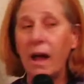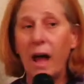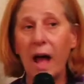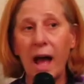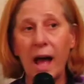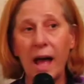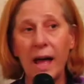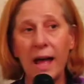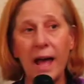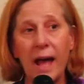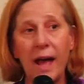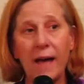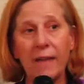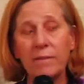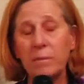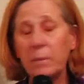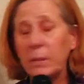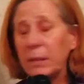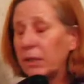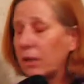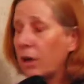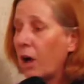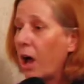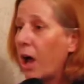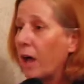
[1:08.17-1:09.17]
I have
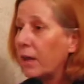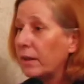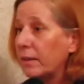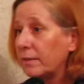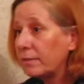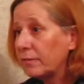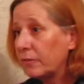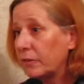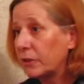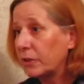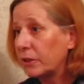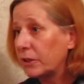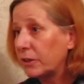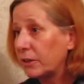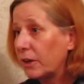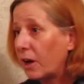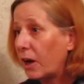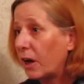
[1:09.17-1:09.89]
been calling for